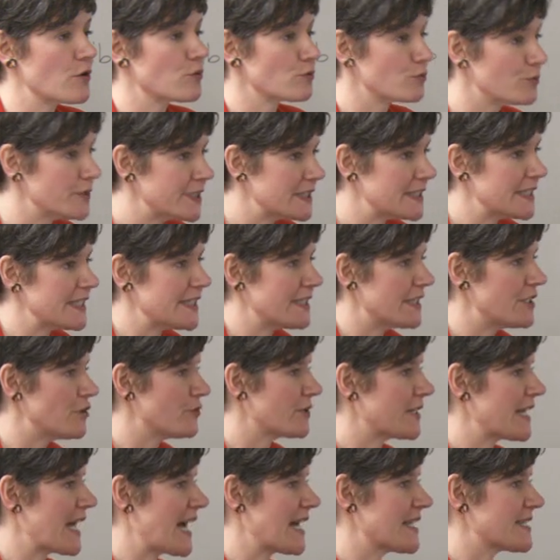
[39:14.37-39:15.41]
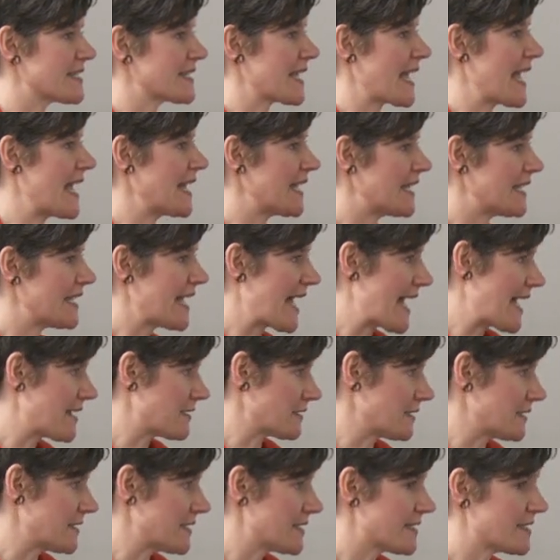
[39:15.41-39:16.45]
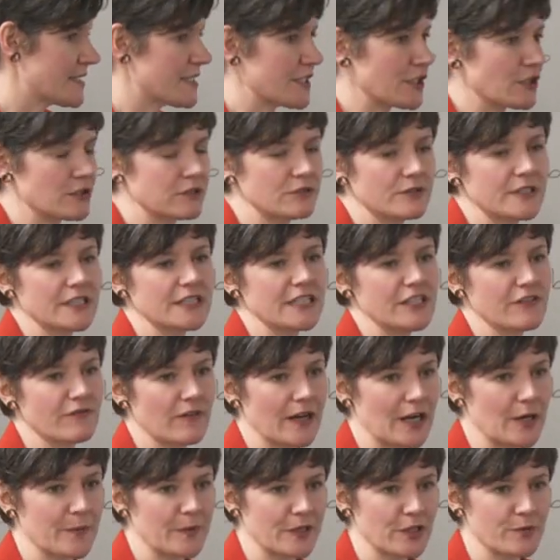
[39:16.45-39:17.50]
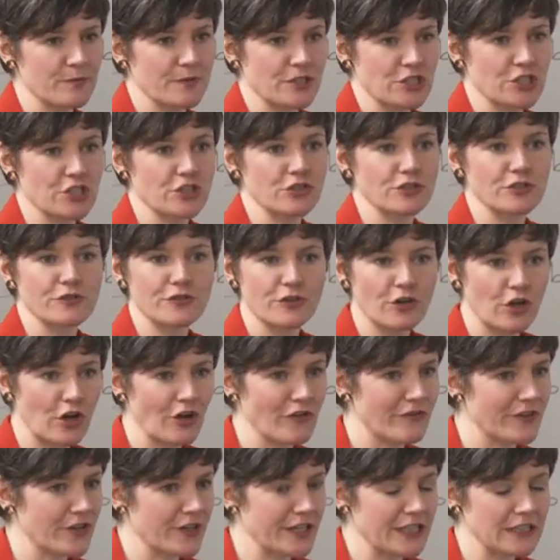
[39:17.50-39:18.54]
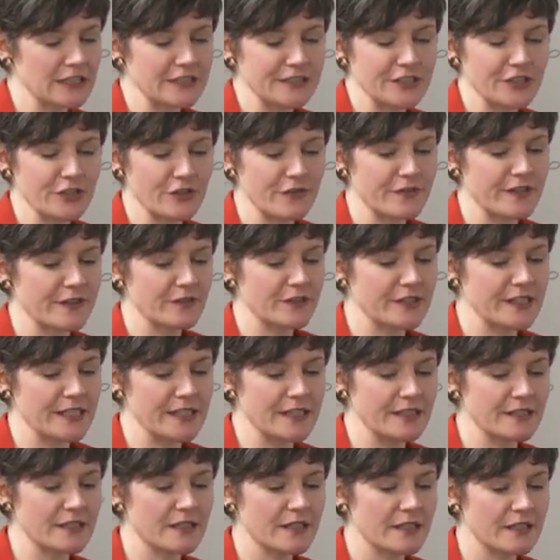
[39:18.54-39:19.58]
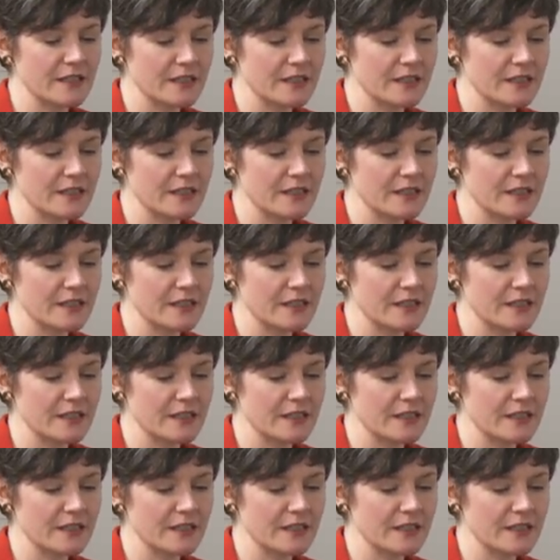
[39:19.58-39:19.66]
really, you can ask any analyst, including the Environment Commissioner, they're all very clear that the